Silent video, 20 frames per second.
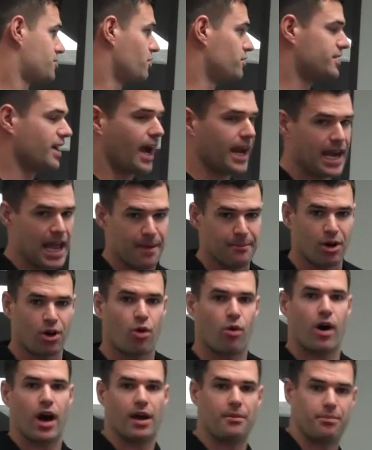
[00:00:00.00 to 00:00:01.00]
So dynamic
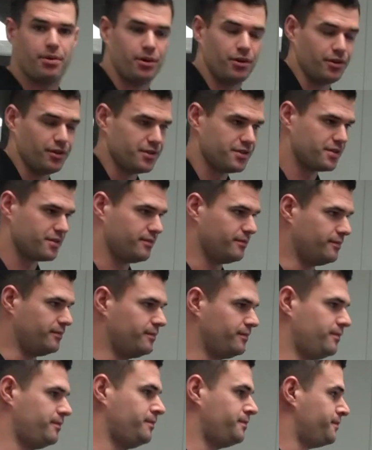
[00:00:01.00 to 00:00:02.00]
quad pulls,
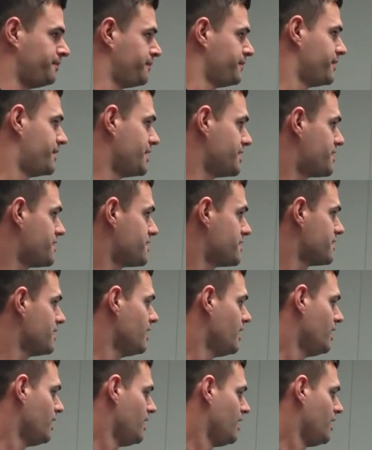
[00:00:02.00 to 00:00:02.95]
This is